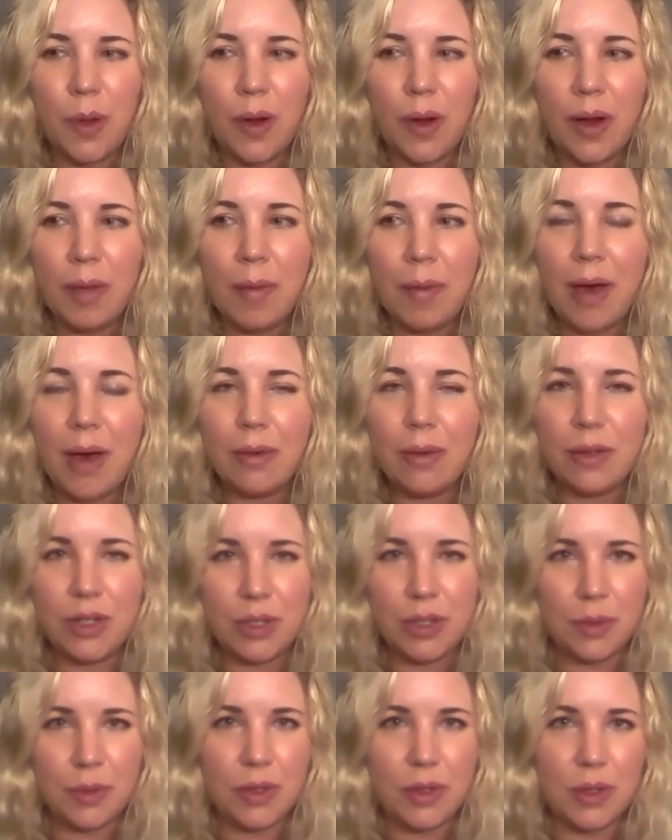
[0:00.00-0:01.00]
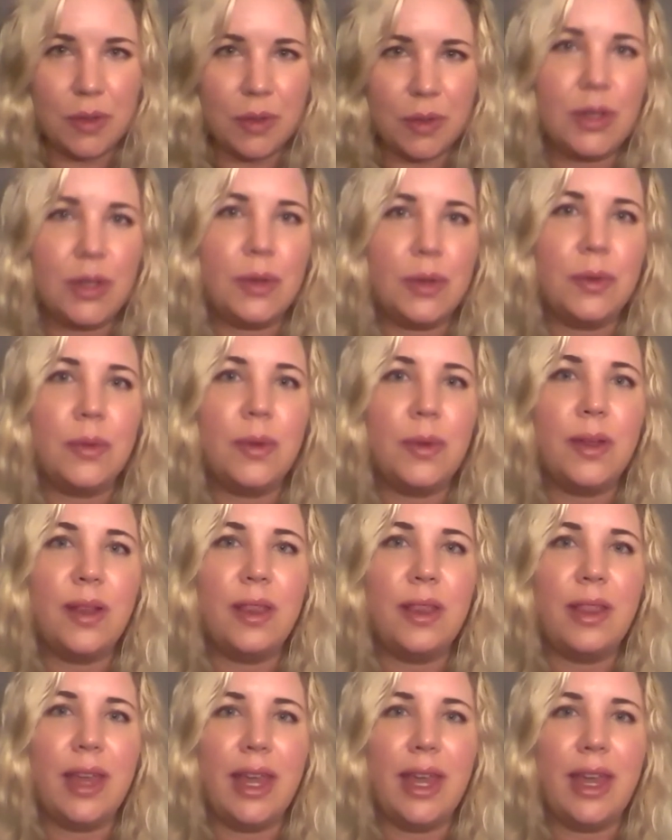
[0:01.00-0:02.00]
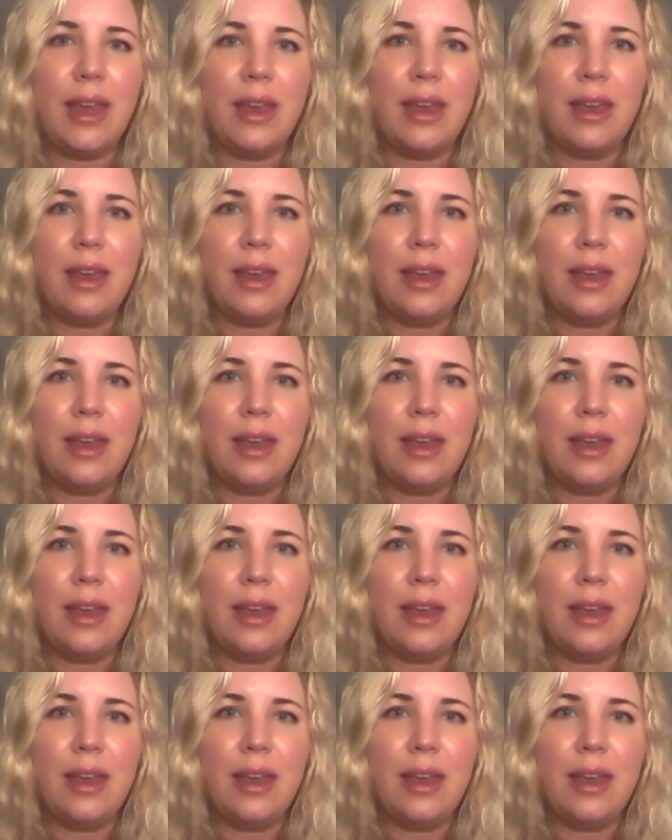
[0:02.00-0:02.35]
are about do, and they